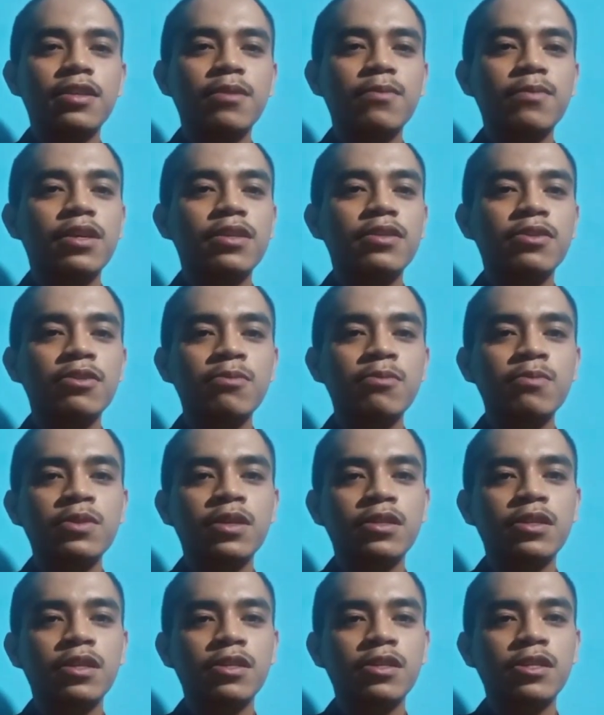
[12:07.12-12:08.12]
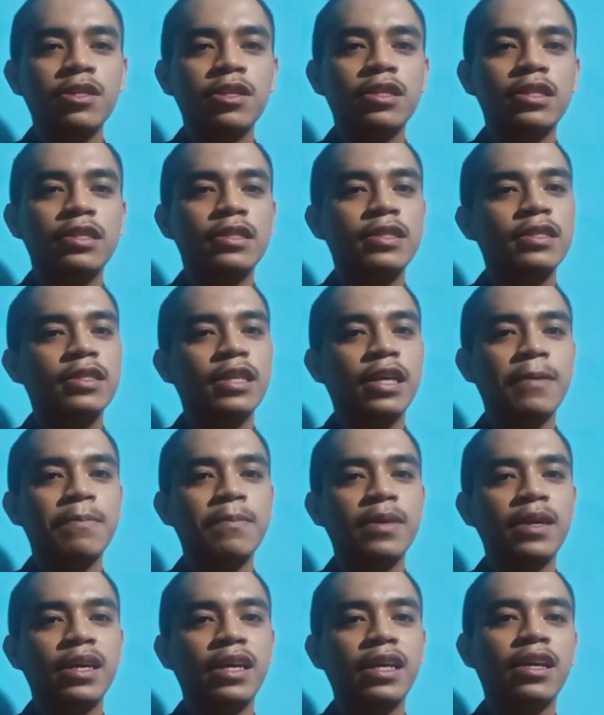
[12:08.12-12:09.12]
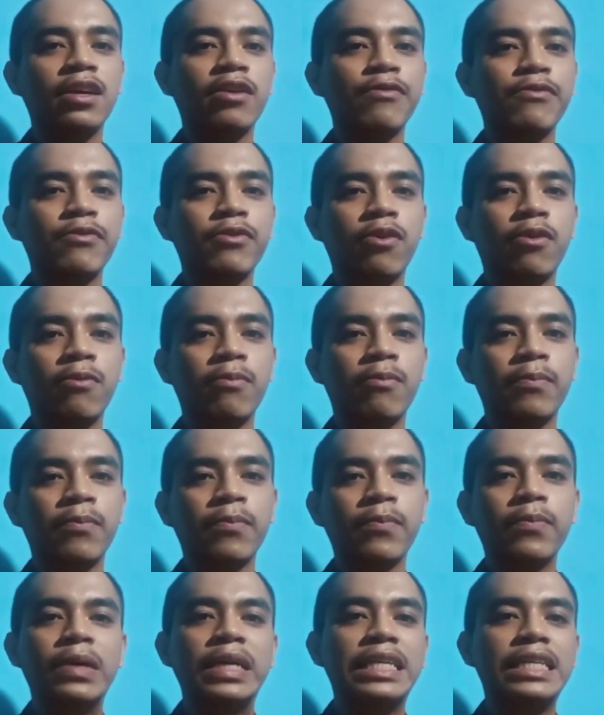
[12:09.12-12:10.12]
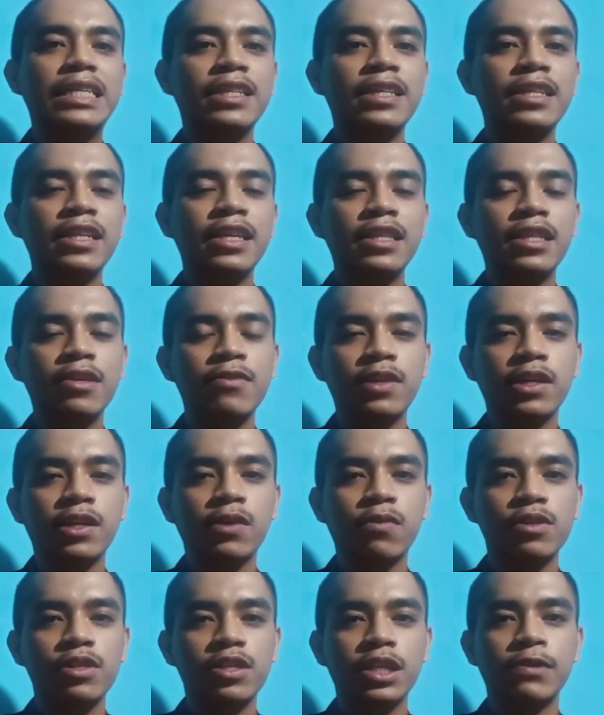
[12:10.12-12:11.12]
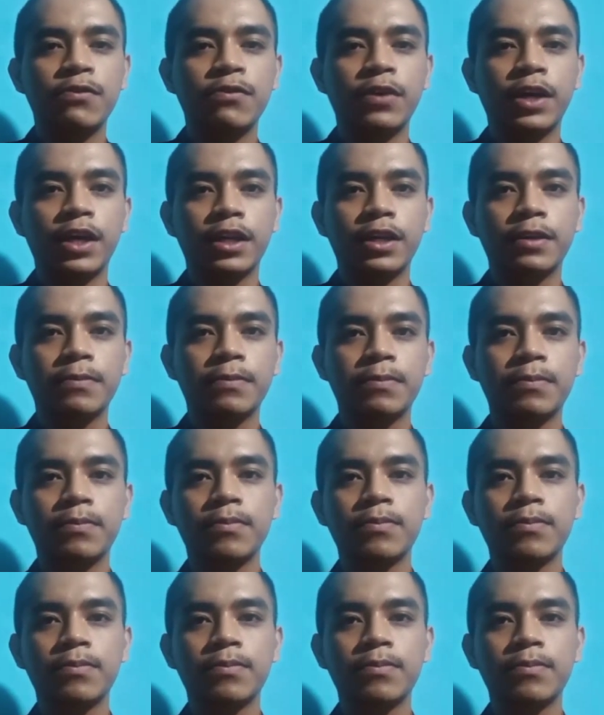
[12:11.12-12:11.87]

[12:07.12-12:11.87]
Some classroom suggestions stemming from the native language effect.